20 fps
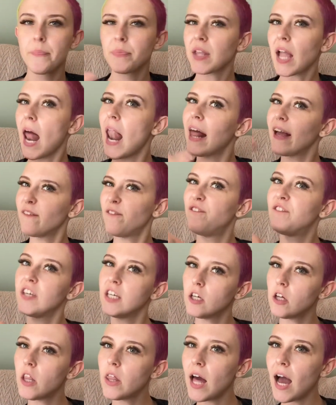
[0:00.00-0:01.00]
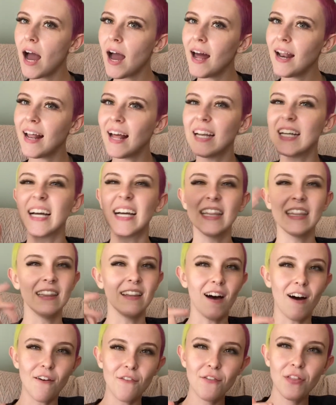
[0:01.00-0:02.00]
And I feel that, and I
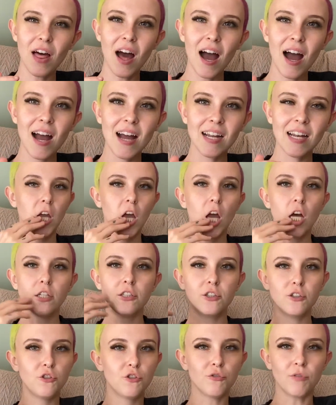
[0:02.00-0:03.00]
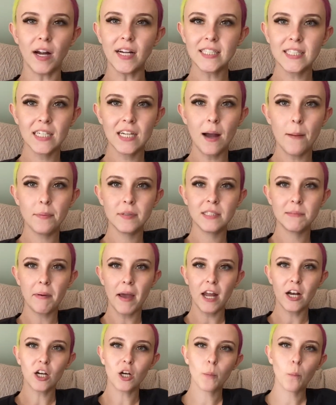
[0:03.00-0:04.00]
love that. So dressing up is
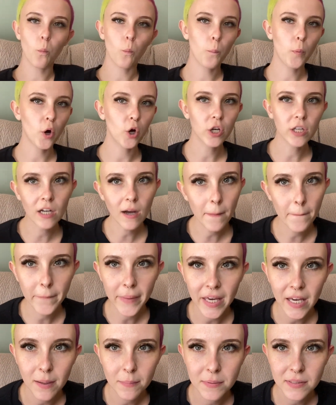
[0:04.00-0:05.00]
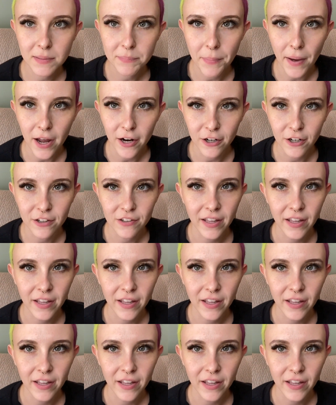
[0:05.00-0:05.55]
better, putting on makeup is better.